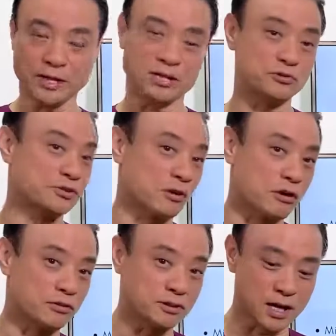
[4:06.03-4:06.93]
I use it all
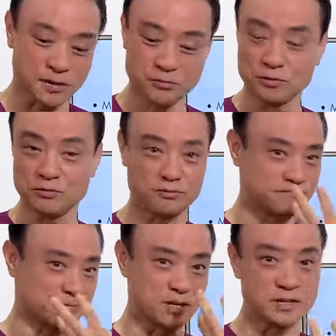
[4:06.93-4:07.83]
the time to
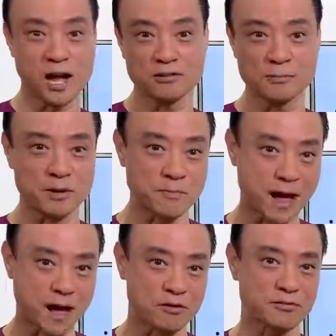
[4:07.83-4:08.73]
gargle my
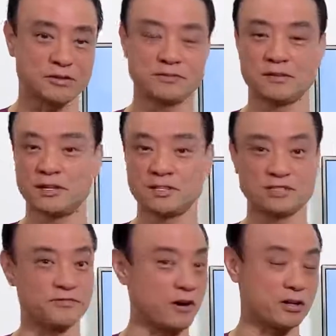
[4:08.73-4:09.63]
mouth, and it's
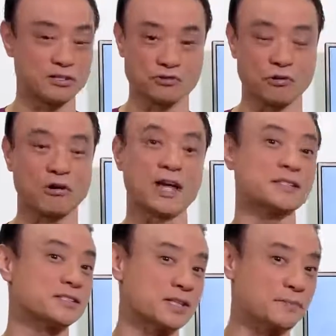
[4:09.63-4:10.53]
very strong
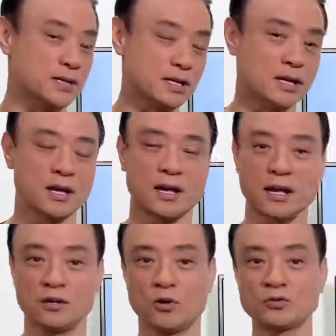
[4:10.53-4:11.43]
antiseptic.
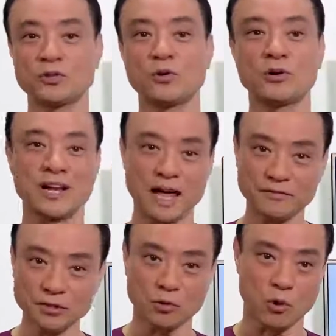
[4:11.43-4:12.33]
And also
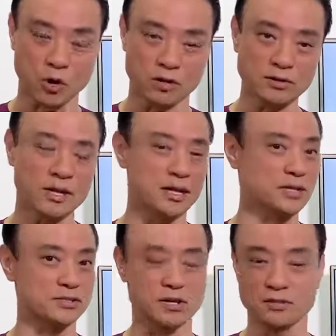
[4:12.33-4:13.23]
lavender oil
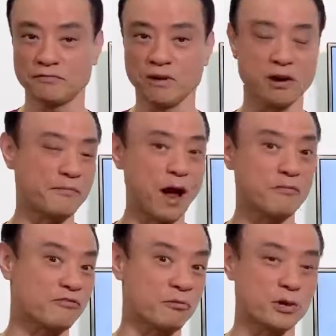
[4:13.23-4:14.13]
is another very
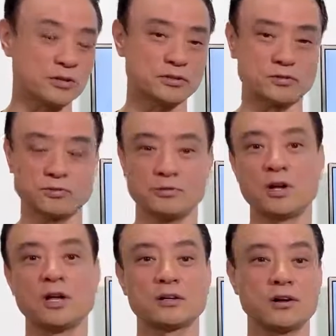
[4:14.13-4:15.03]
powerful one to
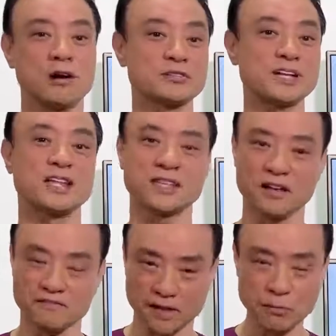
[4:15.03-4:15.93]
cause
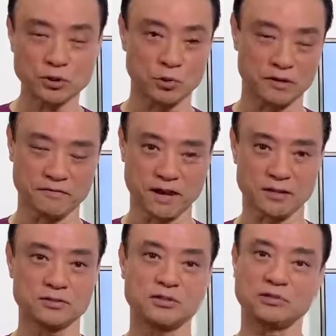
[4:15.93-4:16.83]
anti-inflammatory
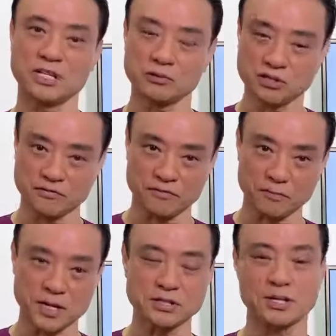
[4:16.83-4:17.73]
effect to decrease
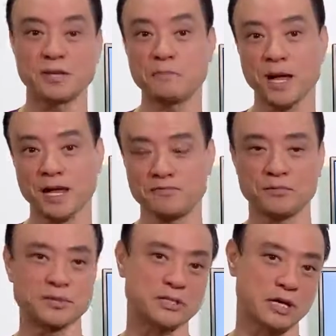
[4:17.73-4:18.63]
inflammation and pain from
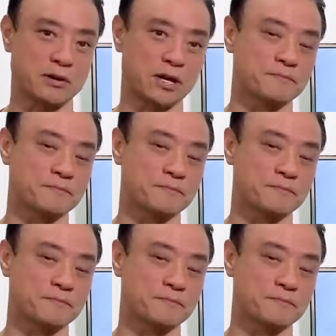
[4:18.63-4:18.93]
this area.